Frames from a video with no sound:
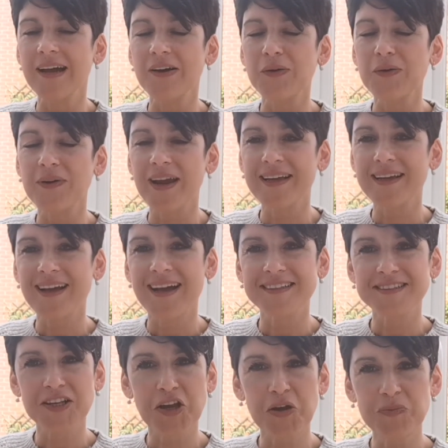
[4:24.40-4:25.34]
All right,
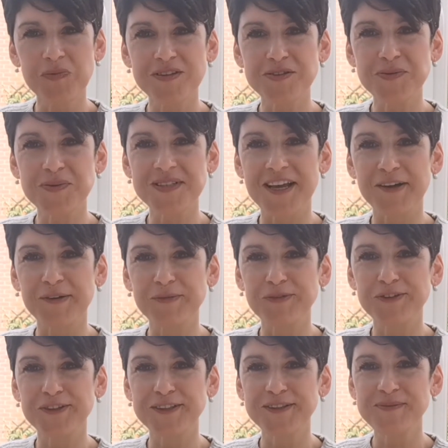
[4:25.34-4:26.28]
guys, I hope this was
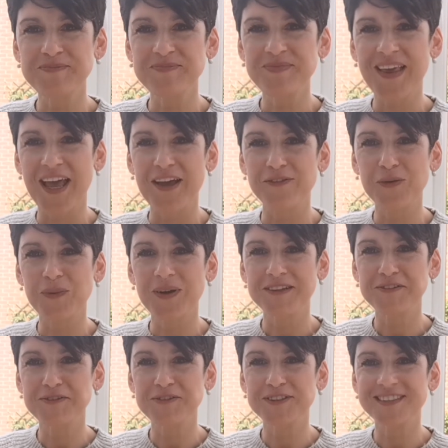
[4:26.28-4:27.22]
helpful. Have a
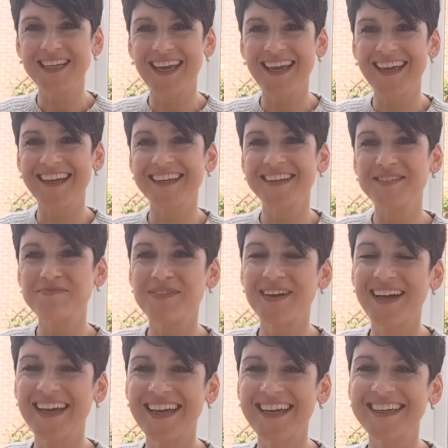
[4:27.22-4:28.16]
wonderful day.
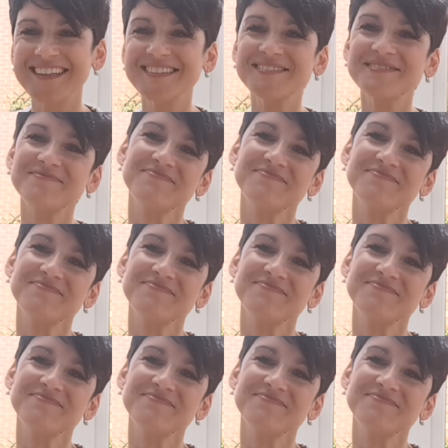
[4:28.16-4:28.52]
Bye.